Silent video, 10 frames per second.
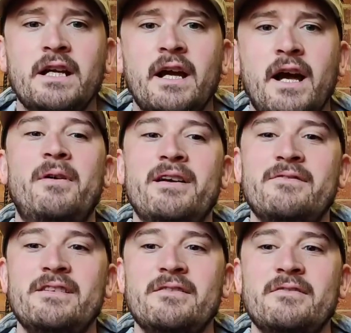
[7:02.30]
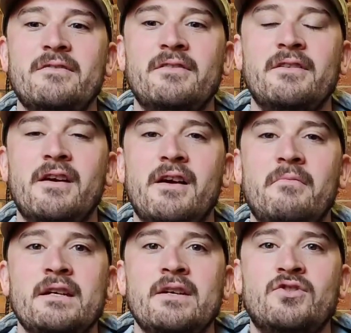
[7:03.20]
I might even do a
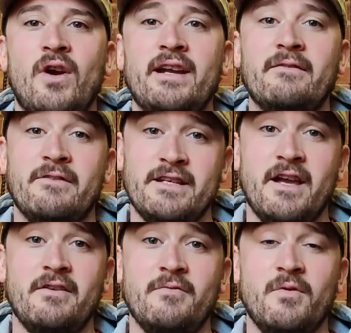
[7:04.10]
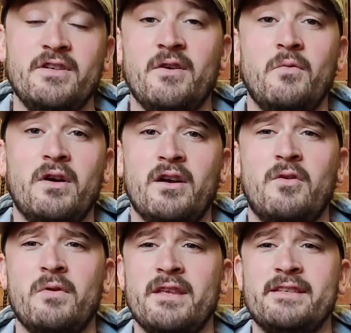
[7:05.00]
training video which you can work along
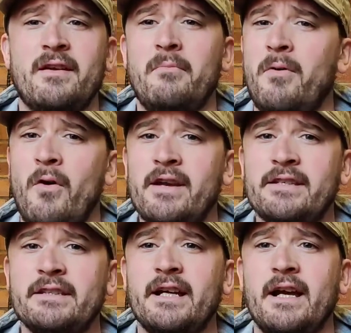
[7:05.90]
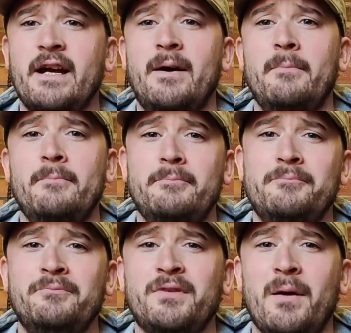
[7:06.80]
with at some point.
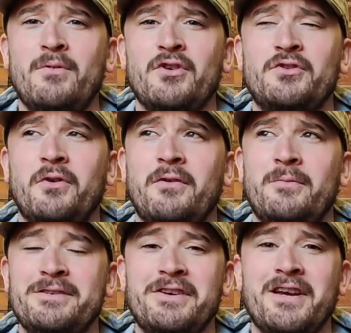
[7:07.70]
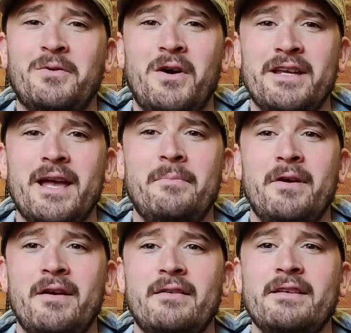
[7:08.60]
I'm not sure if I'll be doing it quite yet,
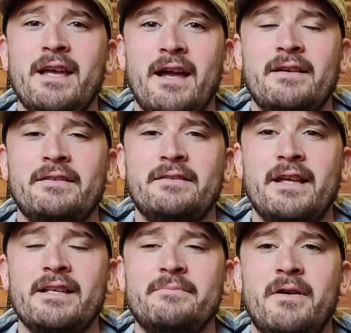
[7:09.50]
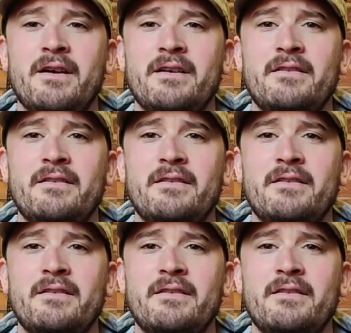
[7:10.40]
but yeah, that's my